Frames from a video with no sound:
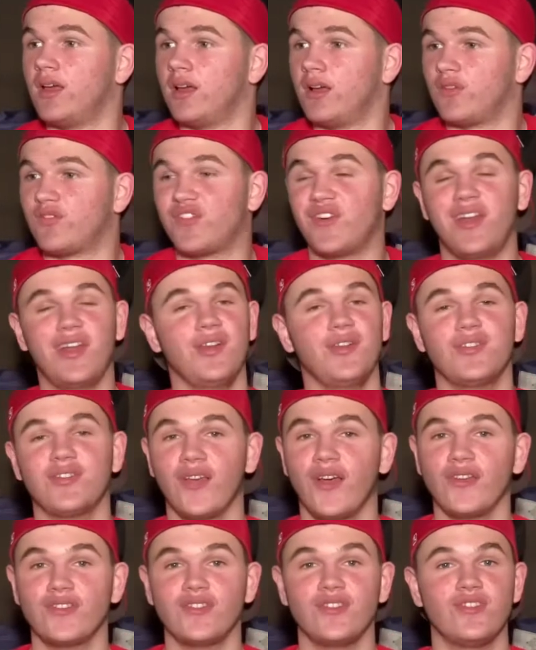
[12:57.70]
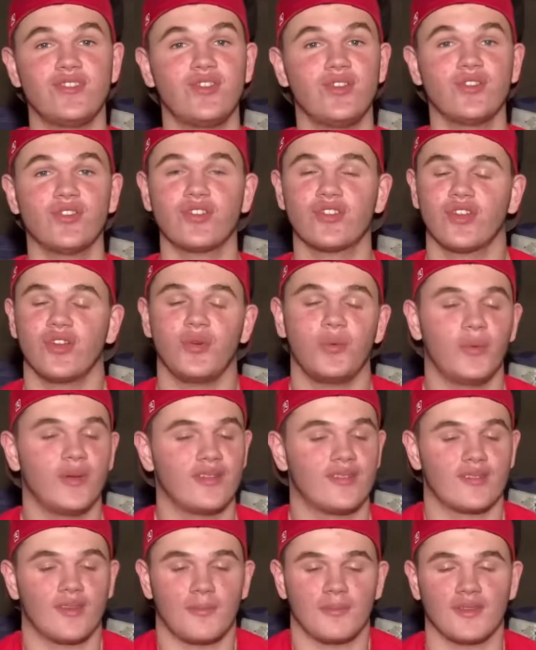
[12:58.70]
Fernando Tatis Jr. is going to win
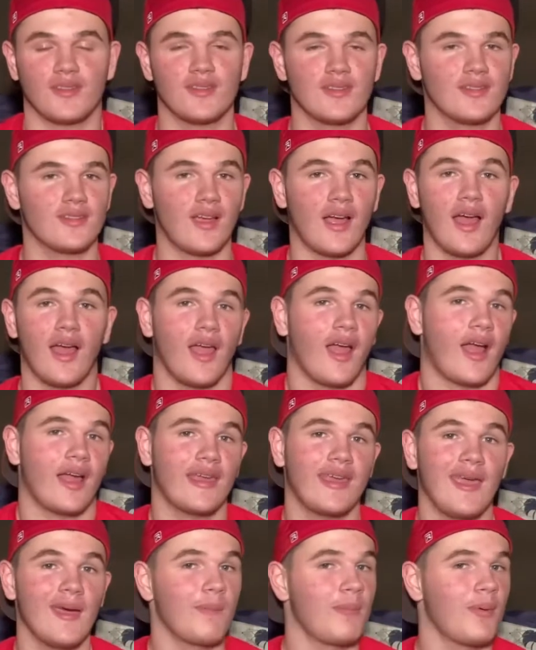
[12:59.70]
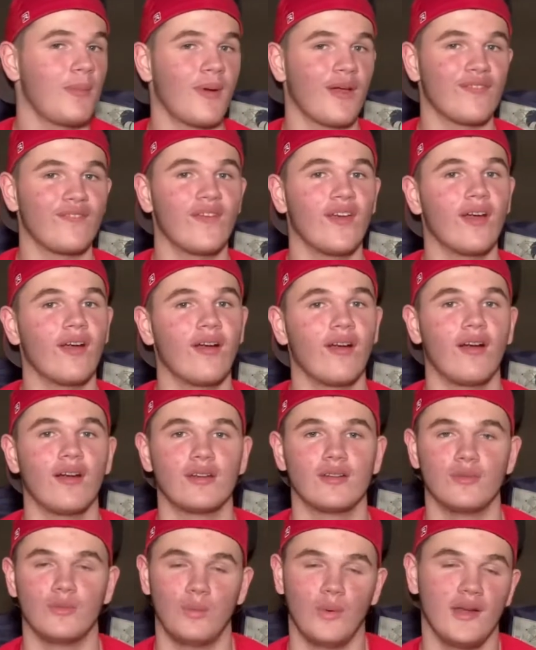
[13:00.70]
something this year. I can't put my finger
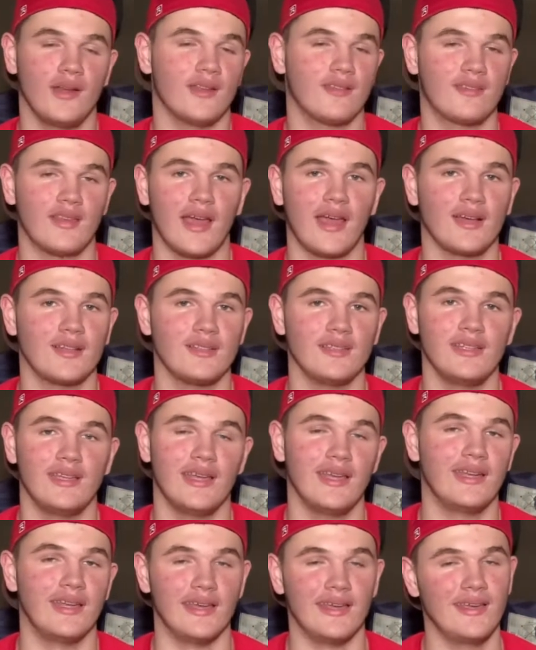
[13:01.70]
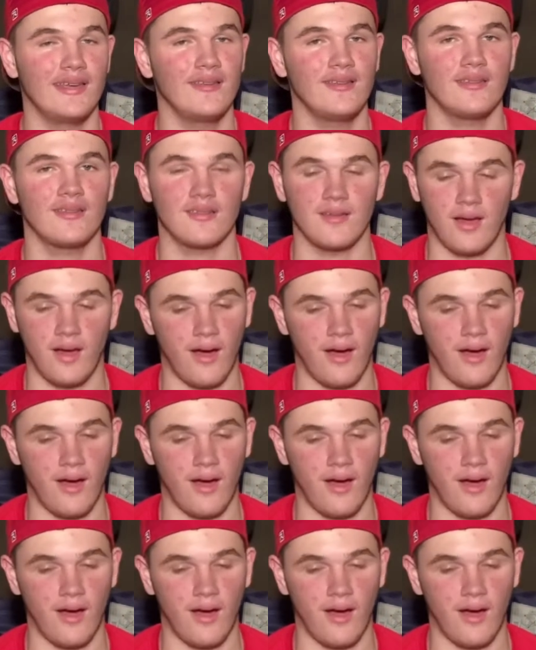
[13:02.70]
on what exactly it is.